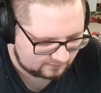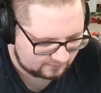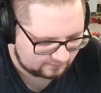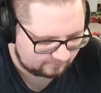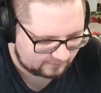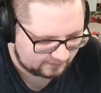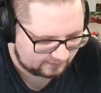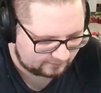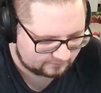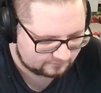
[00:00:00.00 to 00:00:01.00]
on
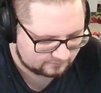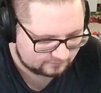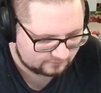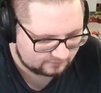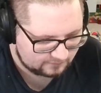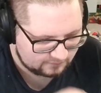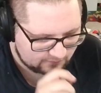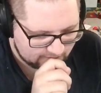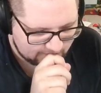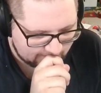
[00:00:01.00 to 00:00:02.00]
my
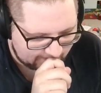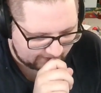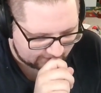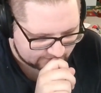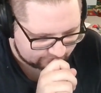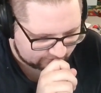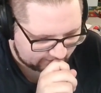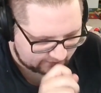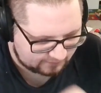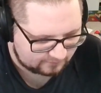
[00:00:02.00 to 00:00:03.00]
active
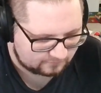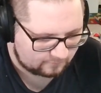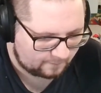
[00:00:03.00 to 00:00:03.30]
right now.